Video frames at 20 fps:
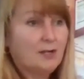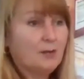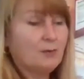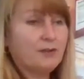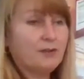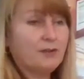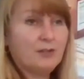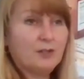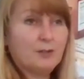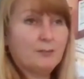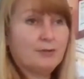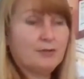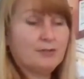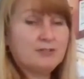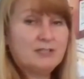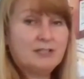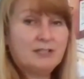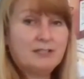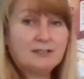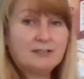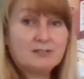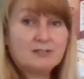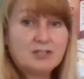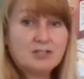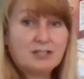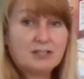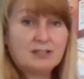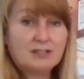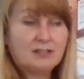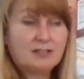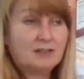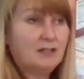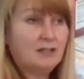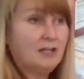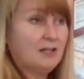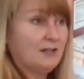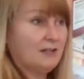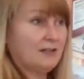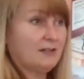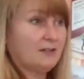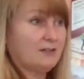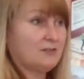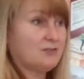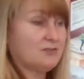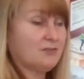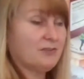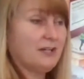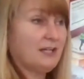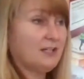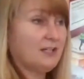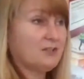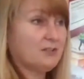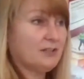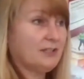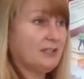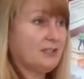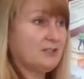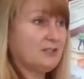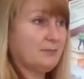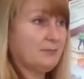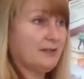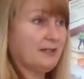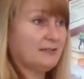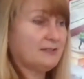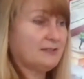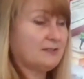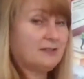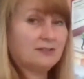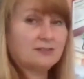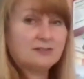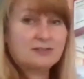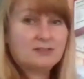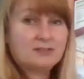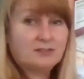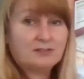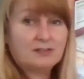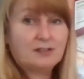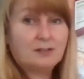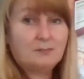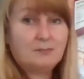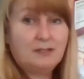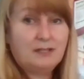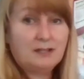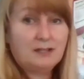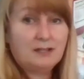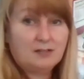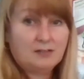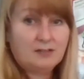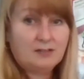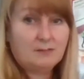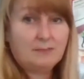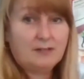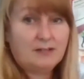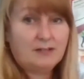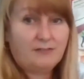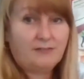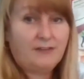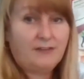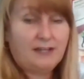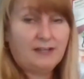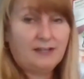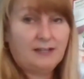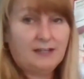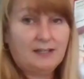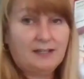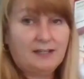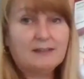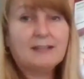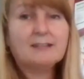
Whether your protein is chicken, uh, dry turkey breast, there's still going to be a good amount of fat in it.